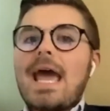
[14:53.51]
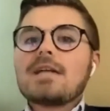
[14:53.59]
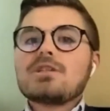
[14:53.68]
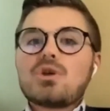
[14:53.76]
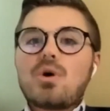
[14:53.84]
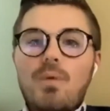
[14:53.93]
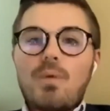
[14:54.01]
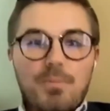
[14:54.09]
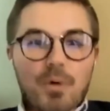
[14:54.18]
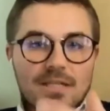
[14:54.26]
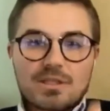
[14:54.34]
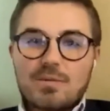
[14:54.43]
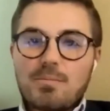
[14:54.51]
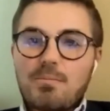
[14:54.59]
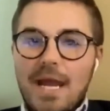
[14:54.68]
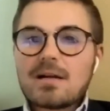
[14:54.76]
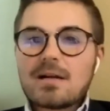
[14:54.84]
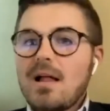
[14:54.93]
And so we brought some
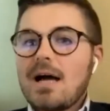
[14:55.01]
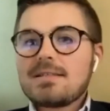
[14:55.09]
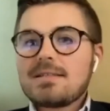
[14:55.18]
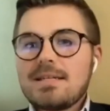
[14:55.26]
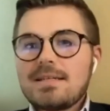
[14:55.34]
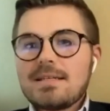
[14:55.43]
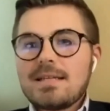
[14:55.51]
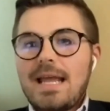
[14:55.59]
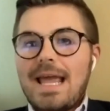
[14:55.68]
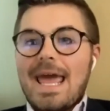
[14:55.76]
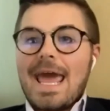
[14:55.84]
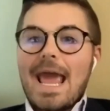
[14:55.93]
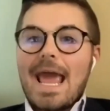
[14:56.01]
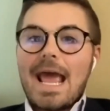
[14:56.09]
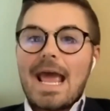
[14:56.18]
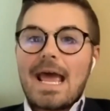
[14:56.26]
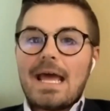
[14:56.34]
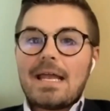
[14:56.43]
beta clients in
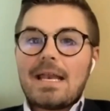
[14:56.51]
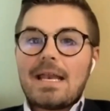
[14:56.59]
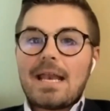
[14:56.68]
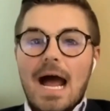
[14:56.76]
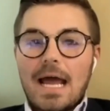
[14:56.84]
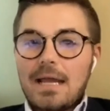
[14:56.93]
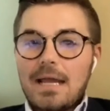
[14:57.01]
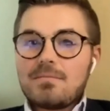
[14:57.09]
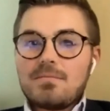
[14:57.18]
and I